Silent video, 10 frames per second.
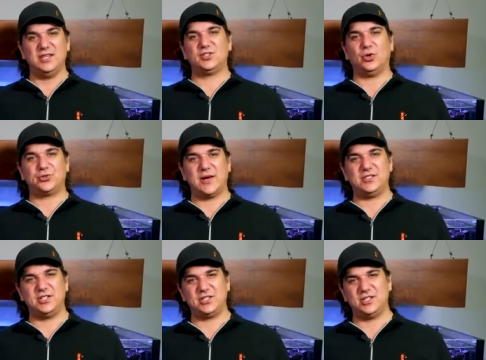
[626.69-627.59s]
This whole
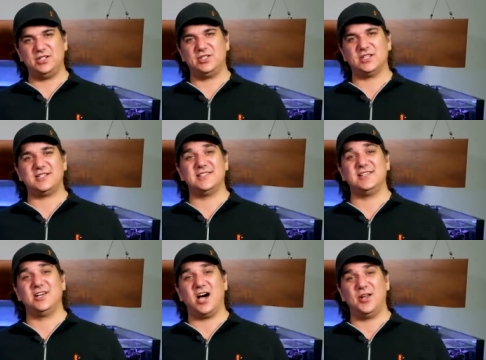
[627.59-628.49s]
transition just
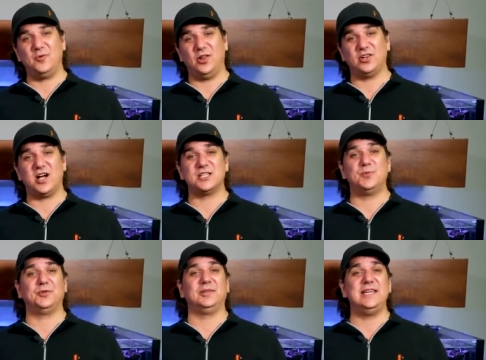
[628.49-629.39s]
hasn't gone well and
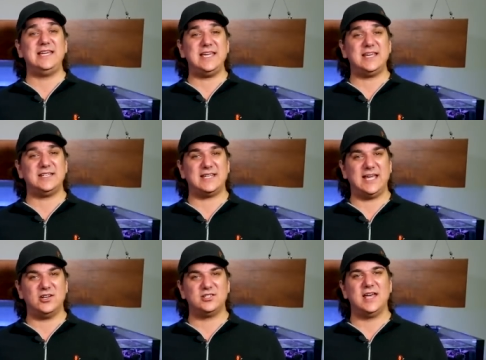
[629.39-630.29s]
caused both leaky
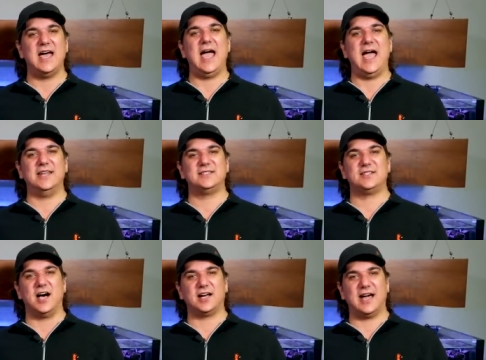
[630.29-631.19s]
containers and
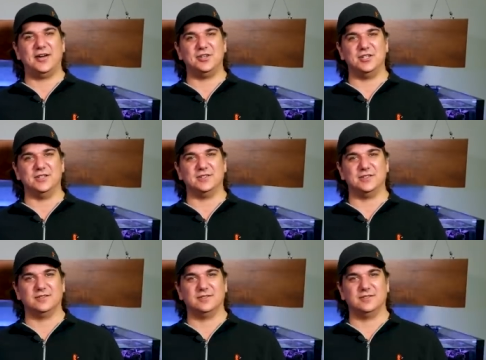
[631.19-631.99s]
stock outages.